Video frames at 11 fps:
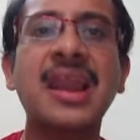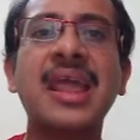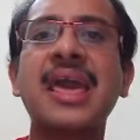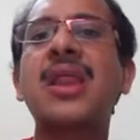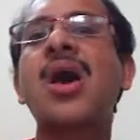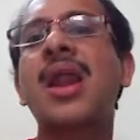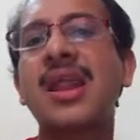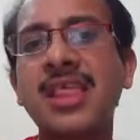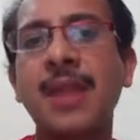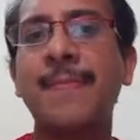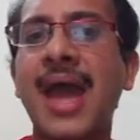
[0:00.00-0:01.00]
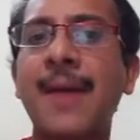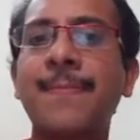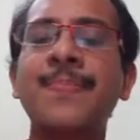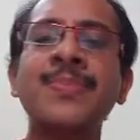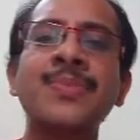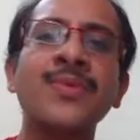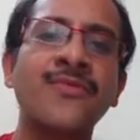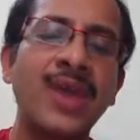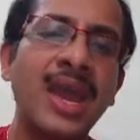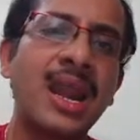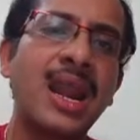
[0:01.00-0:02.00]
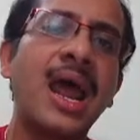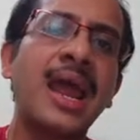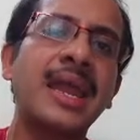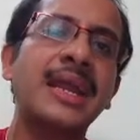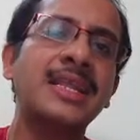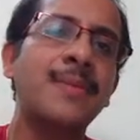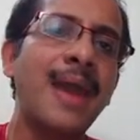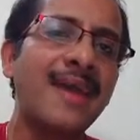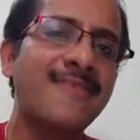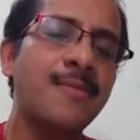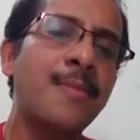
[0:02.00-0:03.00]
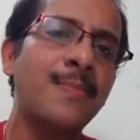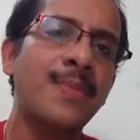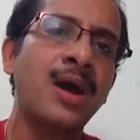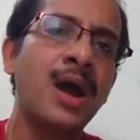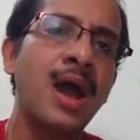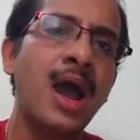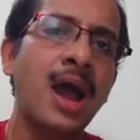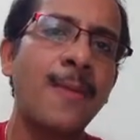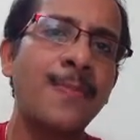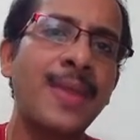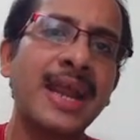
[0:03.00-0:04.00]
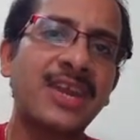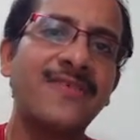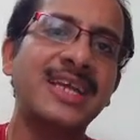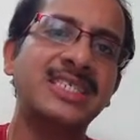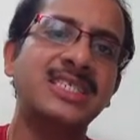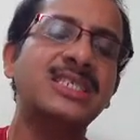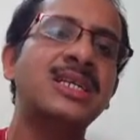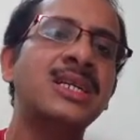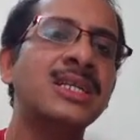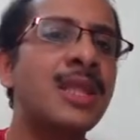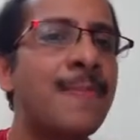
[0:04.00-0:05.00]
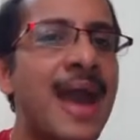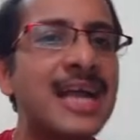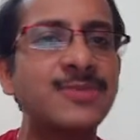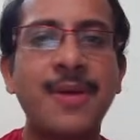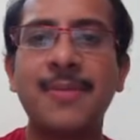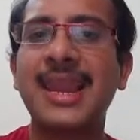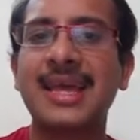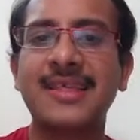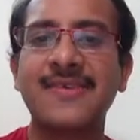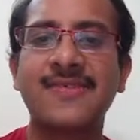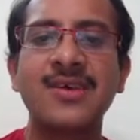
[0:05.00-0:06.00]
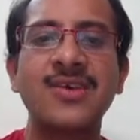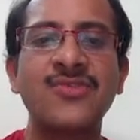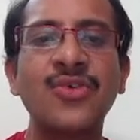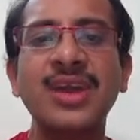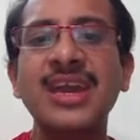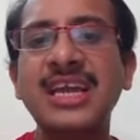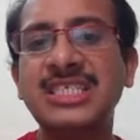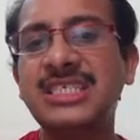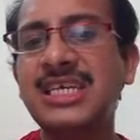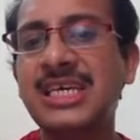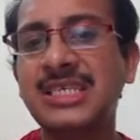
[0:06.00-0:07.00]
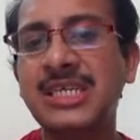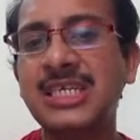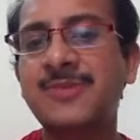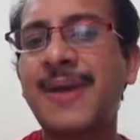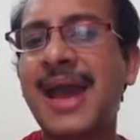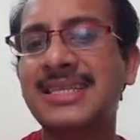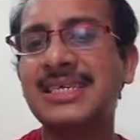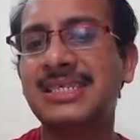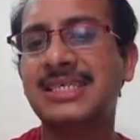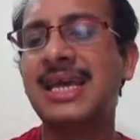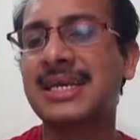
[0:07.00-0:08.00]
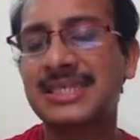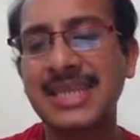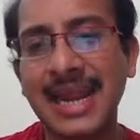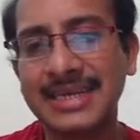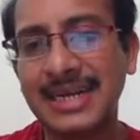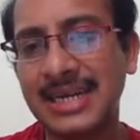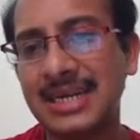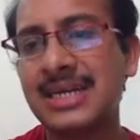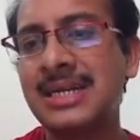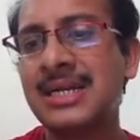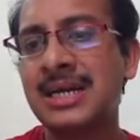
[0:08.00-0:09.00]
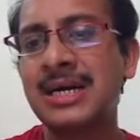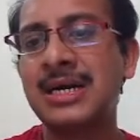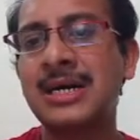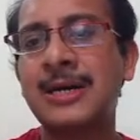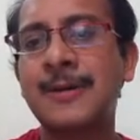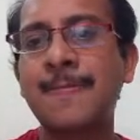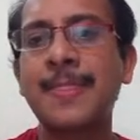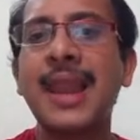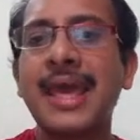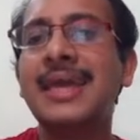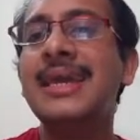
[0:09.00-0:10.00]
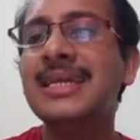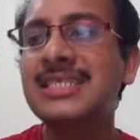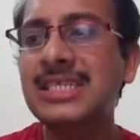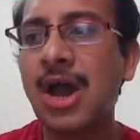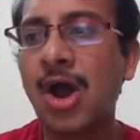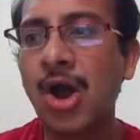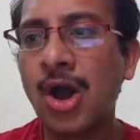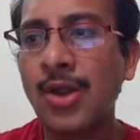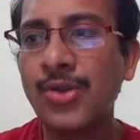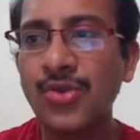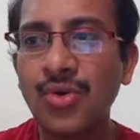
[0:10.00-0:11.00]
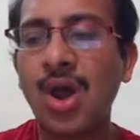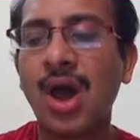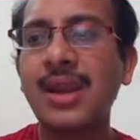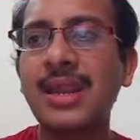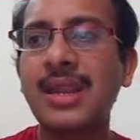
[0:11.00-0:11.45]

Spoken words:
layer or another map where I get the maximum activation, the patch may be like this. So each patch is extracted, like each neuron